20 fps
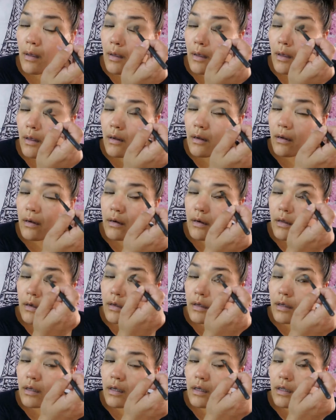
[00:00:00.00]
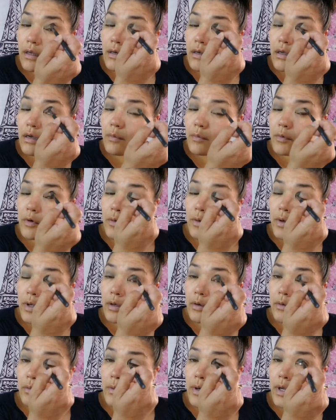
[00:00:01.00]
And again, I'm
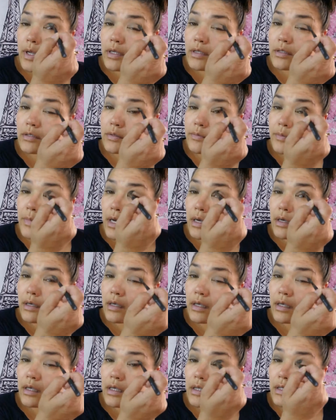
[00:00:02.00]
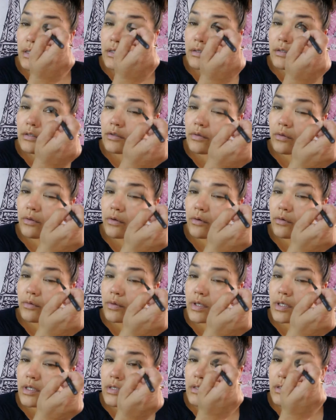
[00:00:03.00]
going right smack into the
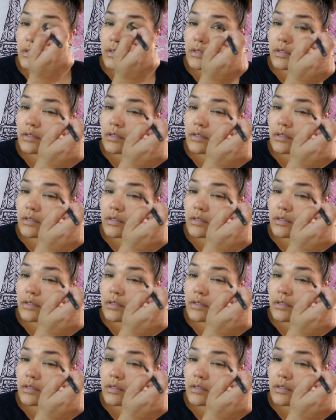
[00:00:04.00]
crease.